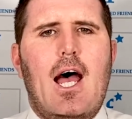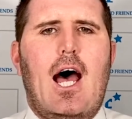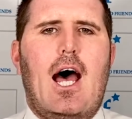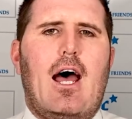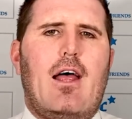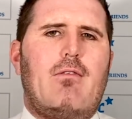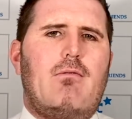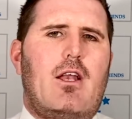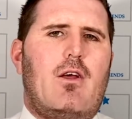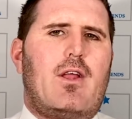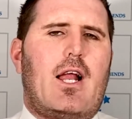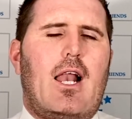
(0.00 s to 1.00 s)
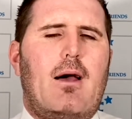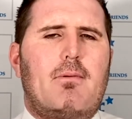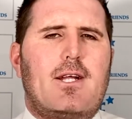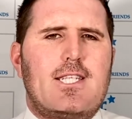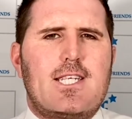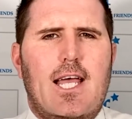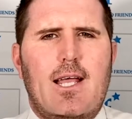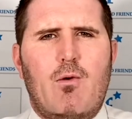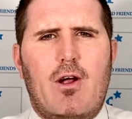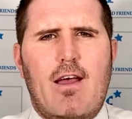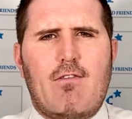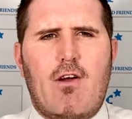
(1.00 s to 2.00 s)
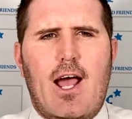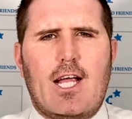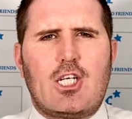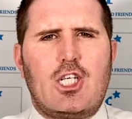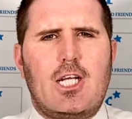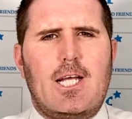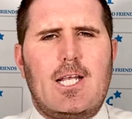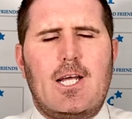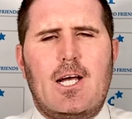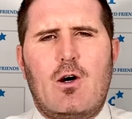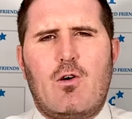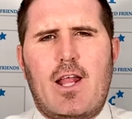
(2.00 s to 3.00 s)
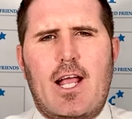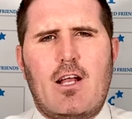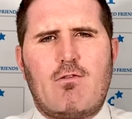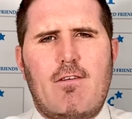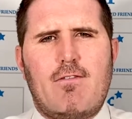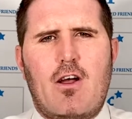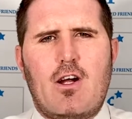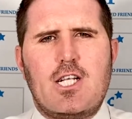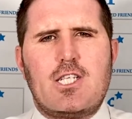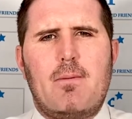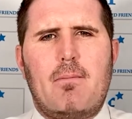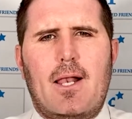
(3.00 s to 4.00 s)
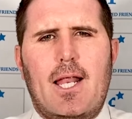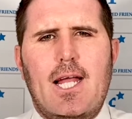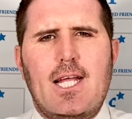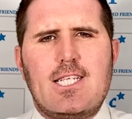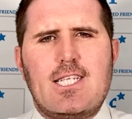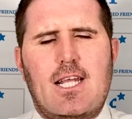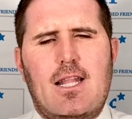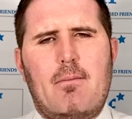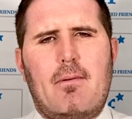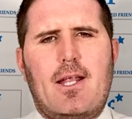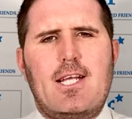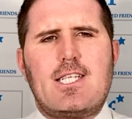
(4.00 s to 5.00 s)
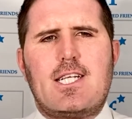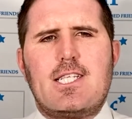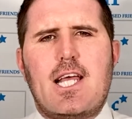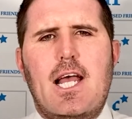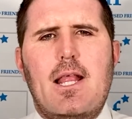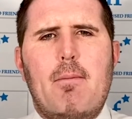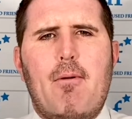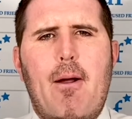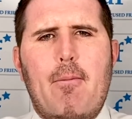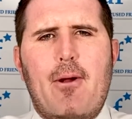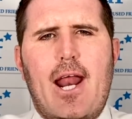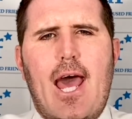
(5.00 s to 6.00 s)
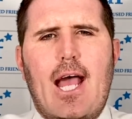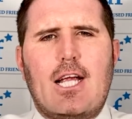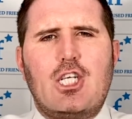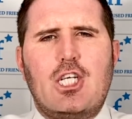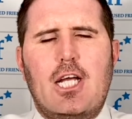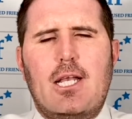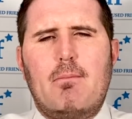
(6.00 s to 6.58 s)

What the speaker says: the club can take whatever action, or they can refer it to police, and the police can take the appropriate action.